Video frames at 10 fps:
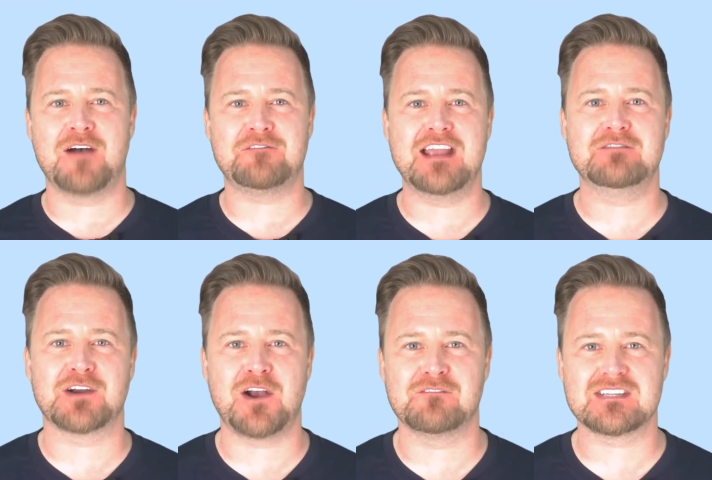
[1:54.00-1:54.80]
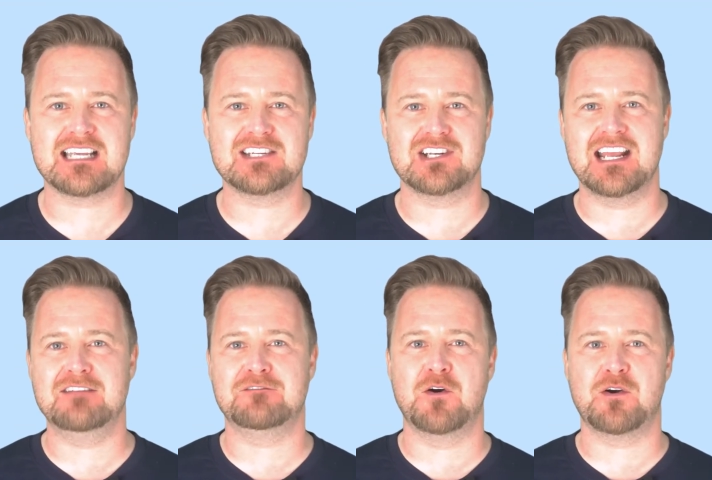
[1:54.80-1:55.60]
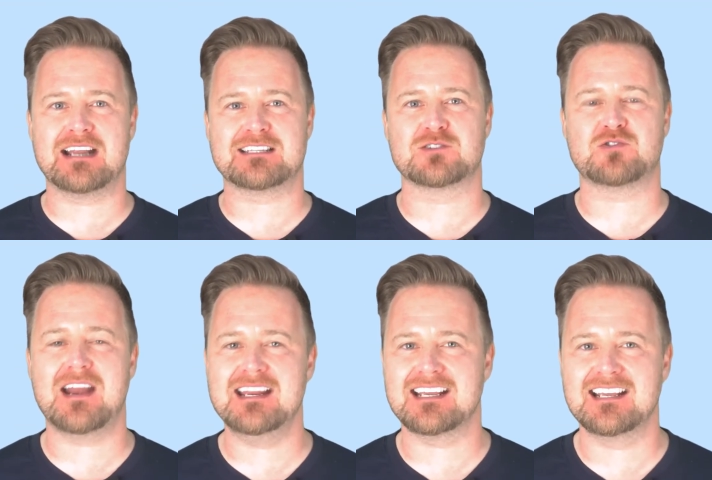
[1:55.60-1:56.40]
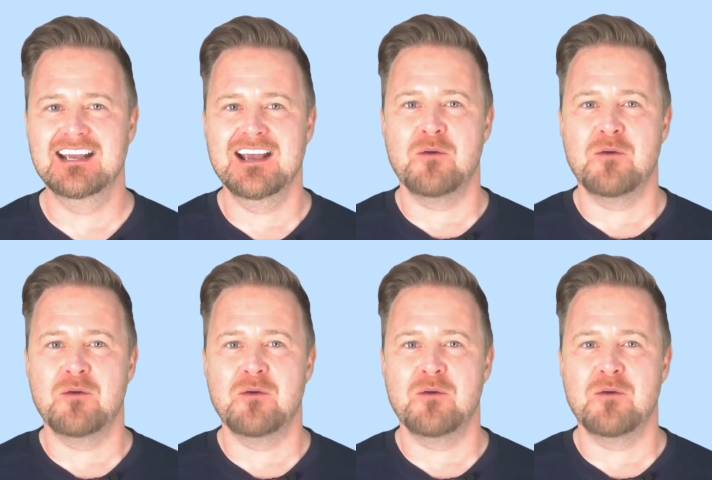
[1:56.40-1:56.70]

our favourite conversation in Forex and trading,